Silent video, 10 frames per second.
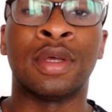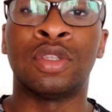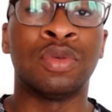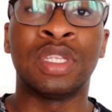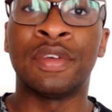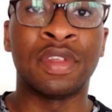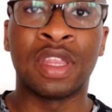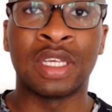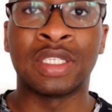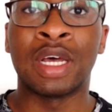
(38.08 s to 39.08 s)
doing different
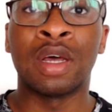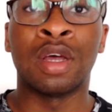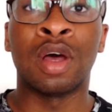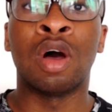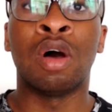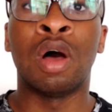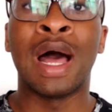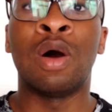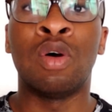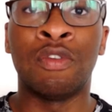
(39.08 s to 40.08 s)
things that are
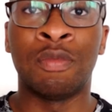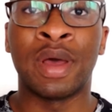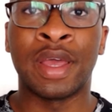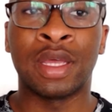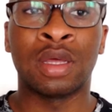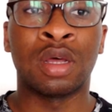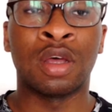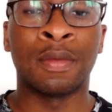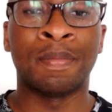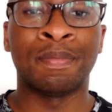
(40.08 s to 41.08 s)
out of my
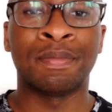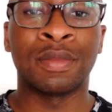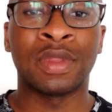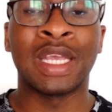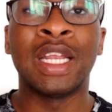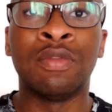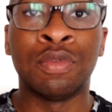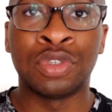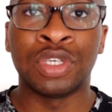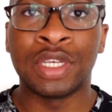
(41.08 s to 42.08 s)
daily
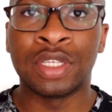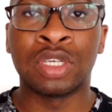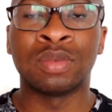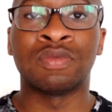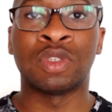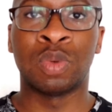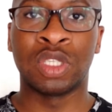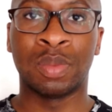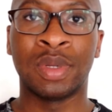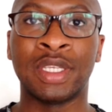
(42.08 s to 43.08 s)
routine in terms of
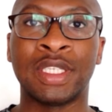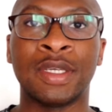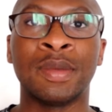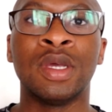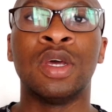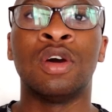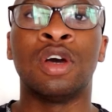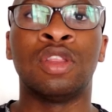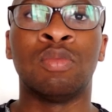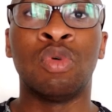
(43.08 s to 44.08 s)
responsibility.
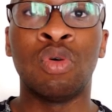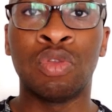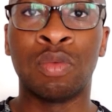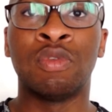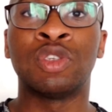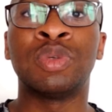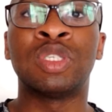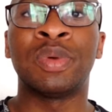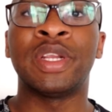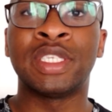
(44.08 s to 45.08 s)
The more
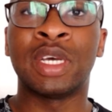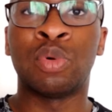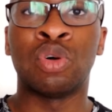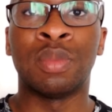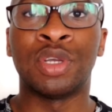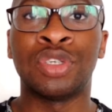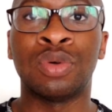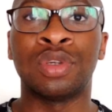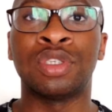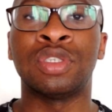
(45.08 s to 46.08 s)
responsibility I put on my
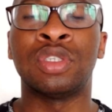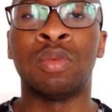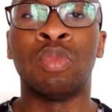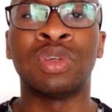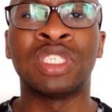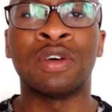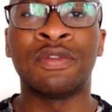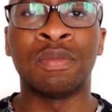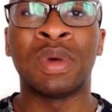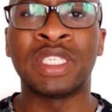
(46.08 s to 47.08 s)
shoulders, the more
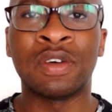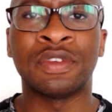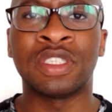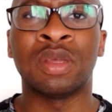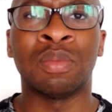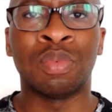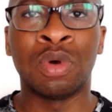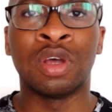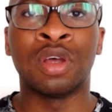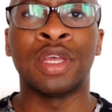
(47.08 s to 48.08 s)
my self-esteem
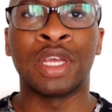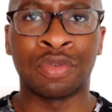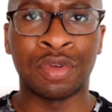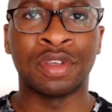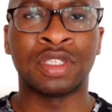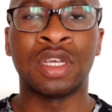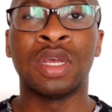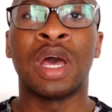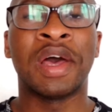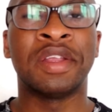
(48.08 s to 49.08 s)
increased.
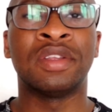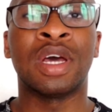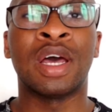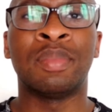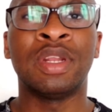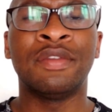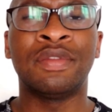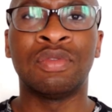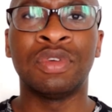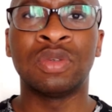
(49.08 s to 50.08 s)
And I believe
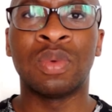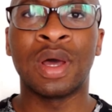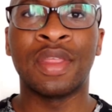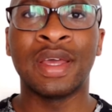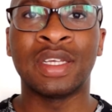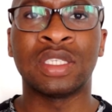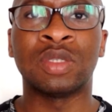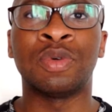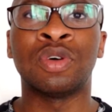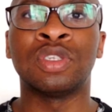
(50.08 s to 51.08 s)
the reason why that is
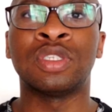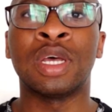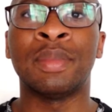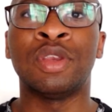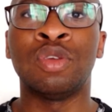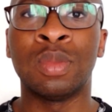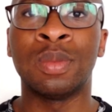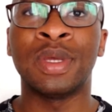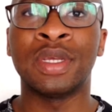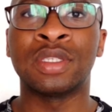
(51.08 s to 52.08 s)
because I mean human
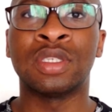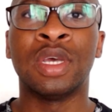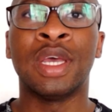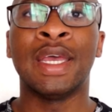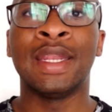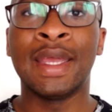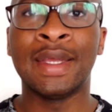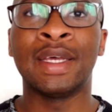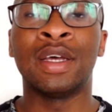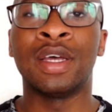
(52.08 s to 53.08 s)
beings
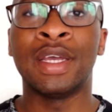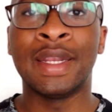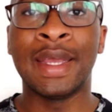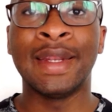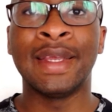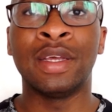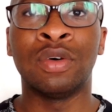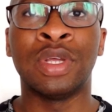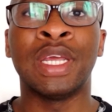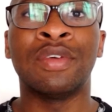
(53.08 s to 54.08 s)
innately
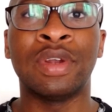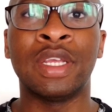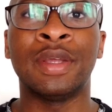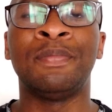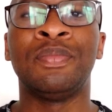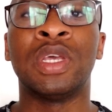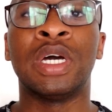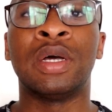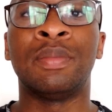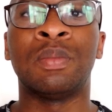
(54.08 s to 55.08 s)
or inherently,
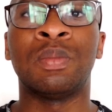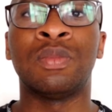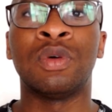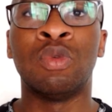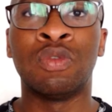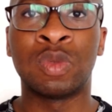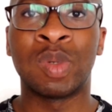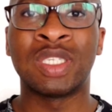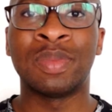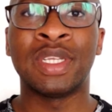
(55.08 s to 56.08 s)
the more
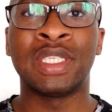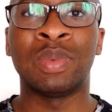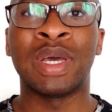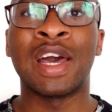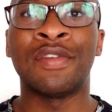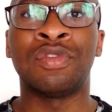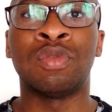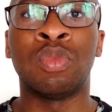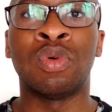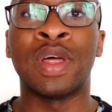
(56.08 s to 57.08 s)
responsibility we have, the
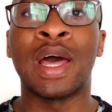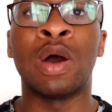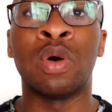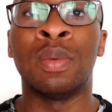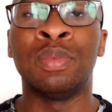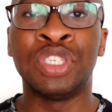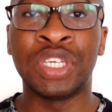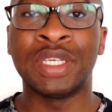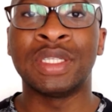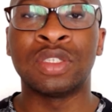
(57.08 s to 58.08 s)
more that our
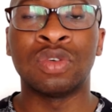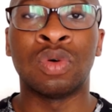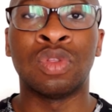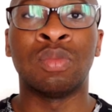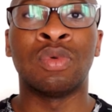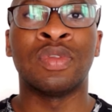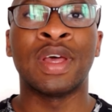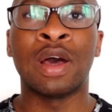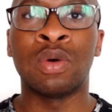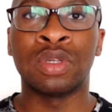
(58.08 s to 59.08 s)
genes or the more
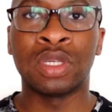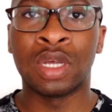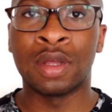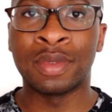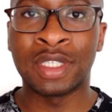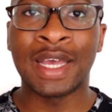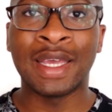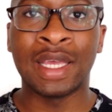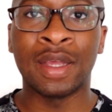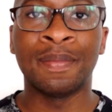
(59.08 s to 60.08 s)
that our
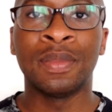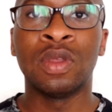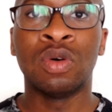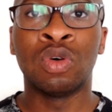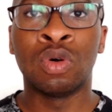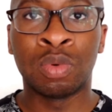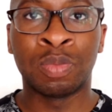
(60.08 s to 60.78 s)
psyche or